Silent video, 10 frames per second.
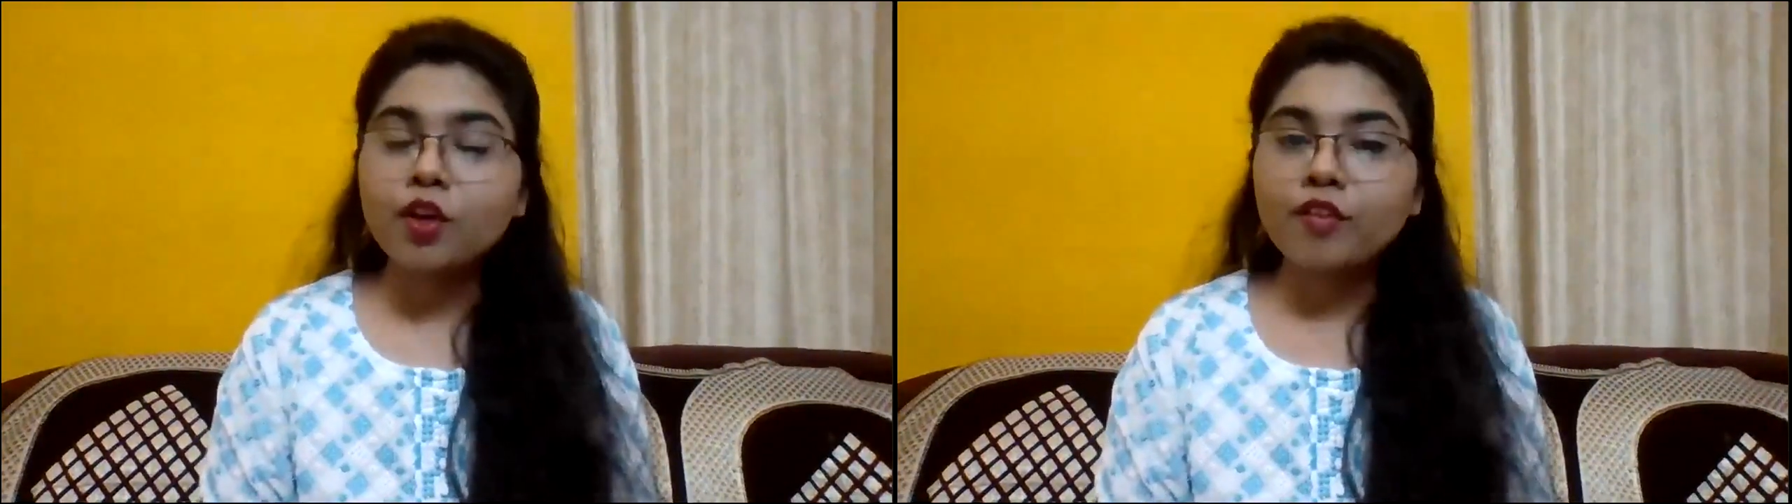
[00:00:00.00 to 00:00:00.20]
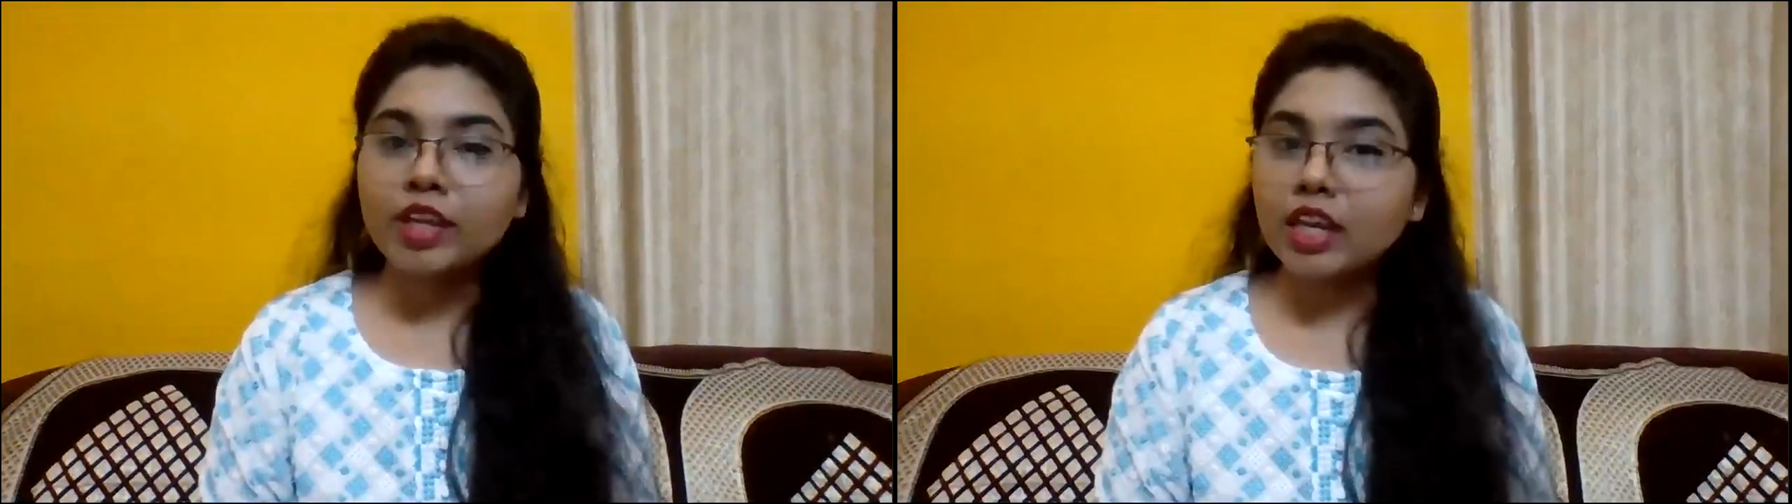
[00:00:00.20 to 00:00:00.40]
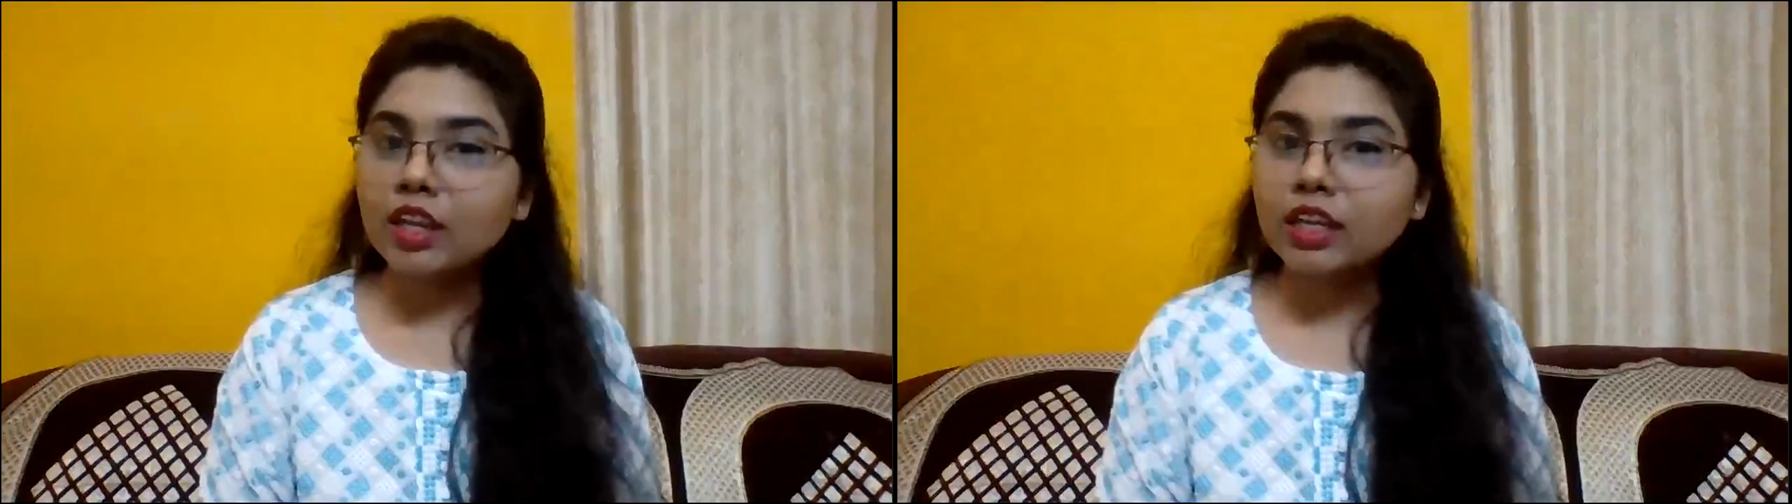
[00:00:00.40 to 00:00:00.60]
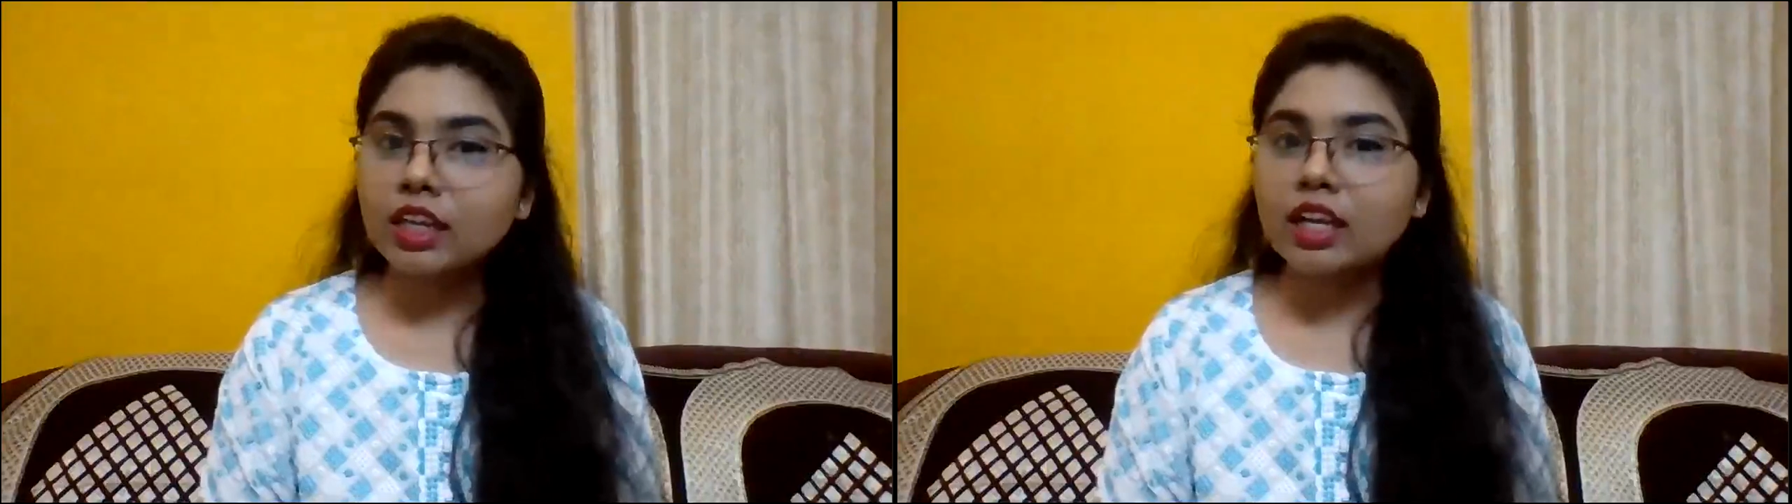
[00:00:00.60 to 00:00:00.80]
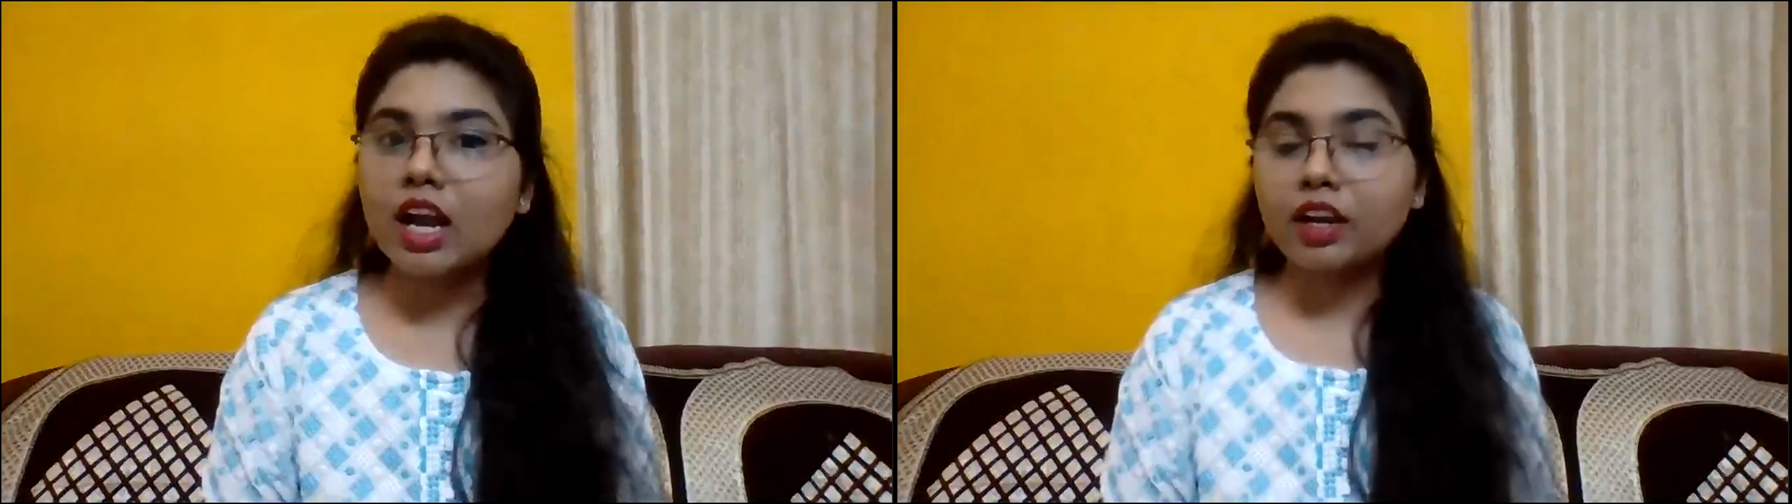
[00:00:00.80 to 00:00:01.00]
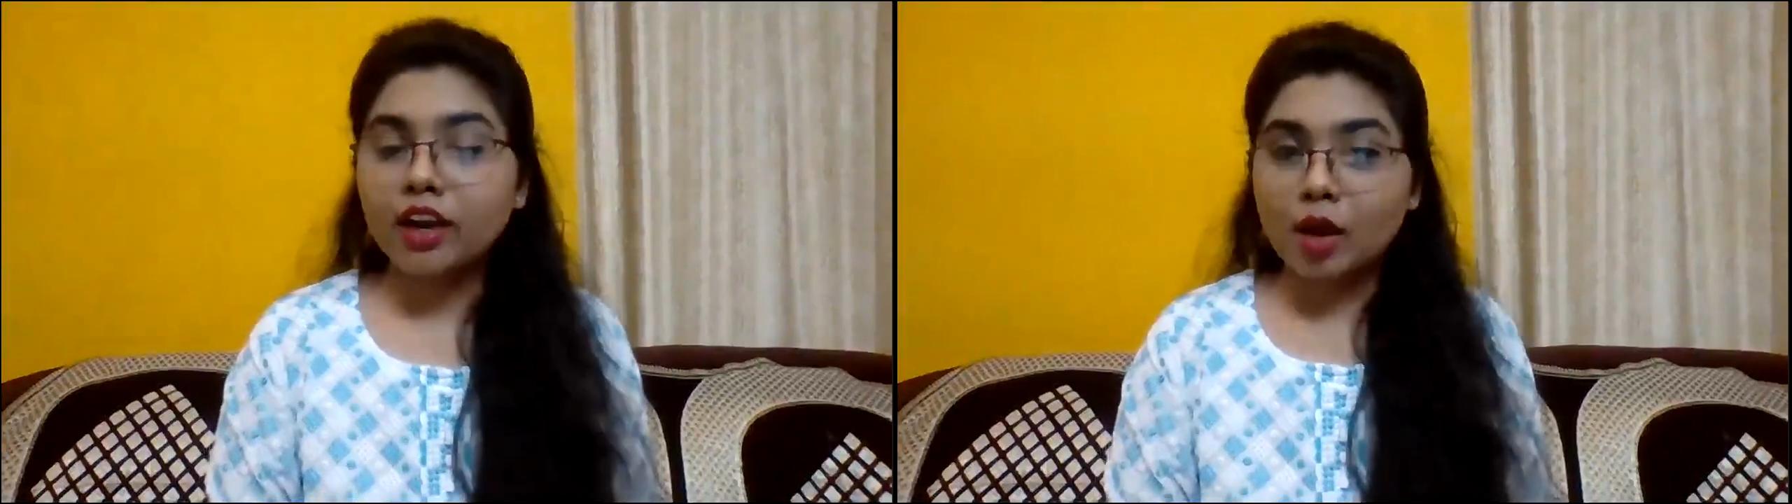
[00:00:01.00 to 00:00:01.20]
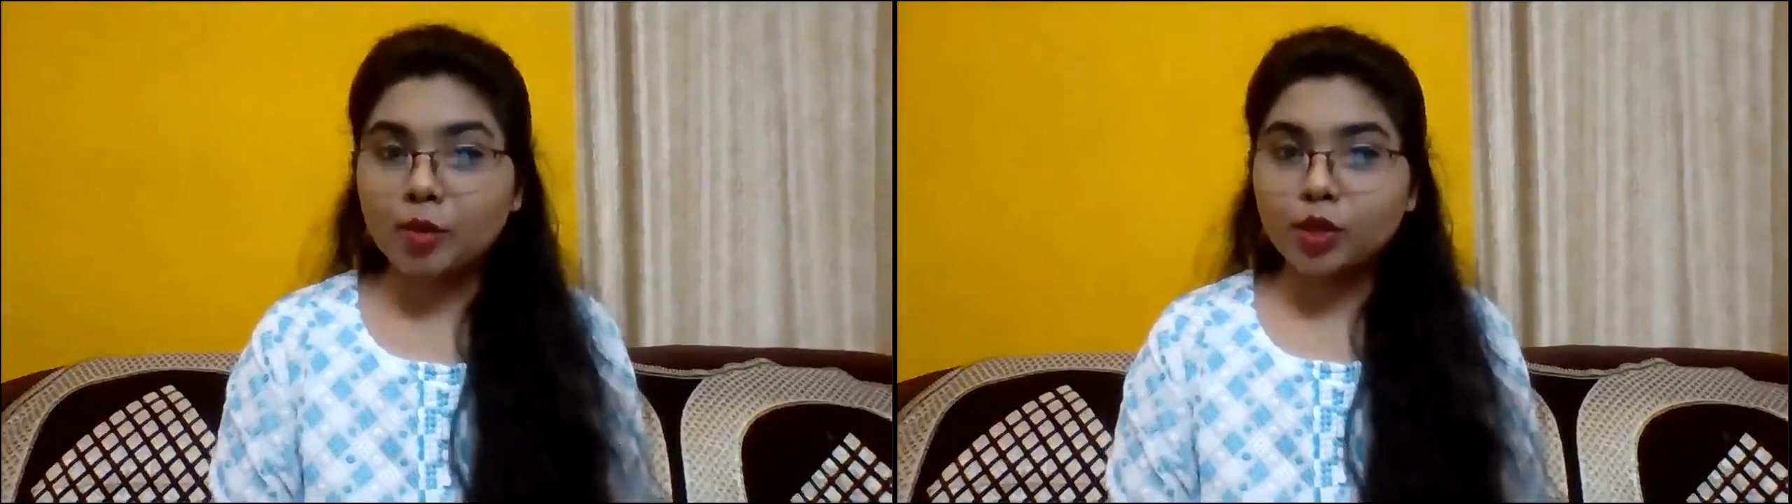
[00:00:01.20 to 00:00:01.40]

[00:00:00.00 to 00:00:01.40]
we are learning our grammar